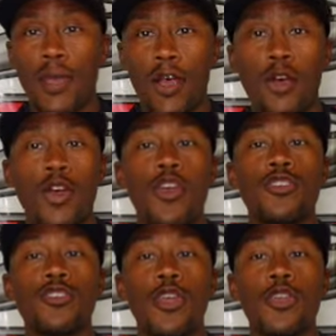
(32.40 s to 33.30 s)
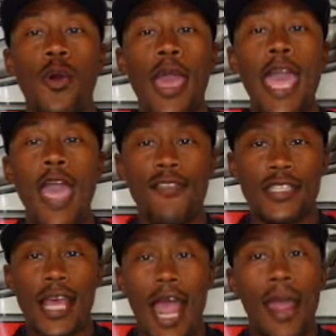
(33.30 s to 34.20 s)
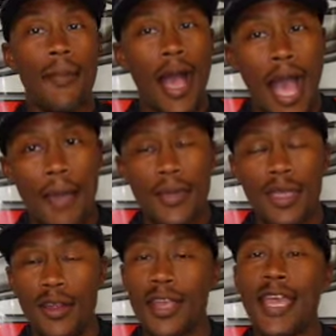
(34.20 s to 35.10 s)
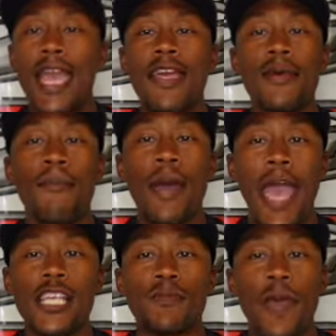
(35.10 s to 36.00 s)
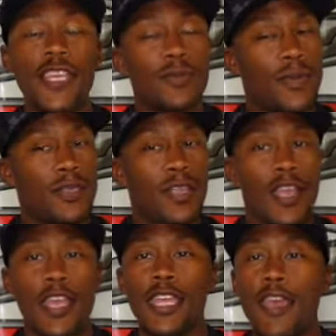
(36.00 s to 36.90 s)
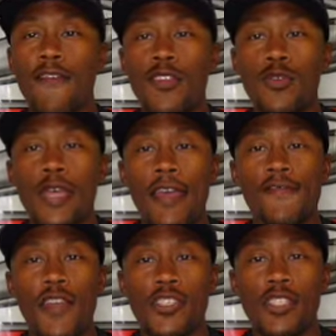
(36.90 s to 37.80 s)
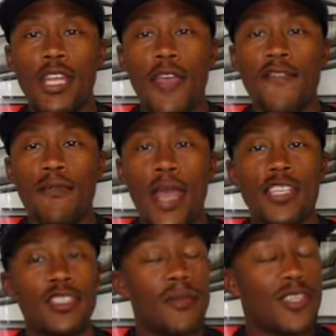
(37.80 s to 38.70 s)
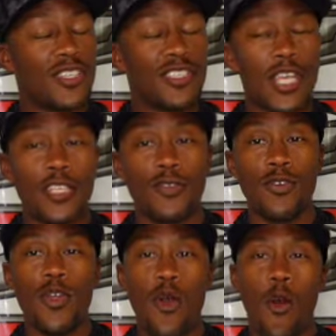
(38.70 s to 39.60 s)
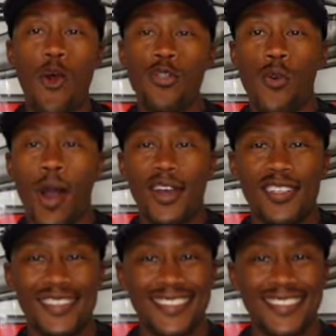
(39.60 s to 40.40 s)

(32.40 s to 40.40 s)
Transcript: bell so you know every time I'm here in the Bass Basement giving you that fishing information to be successful on the water.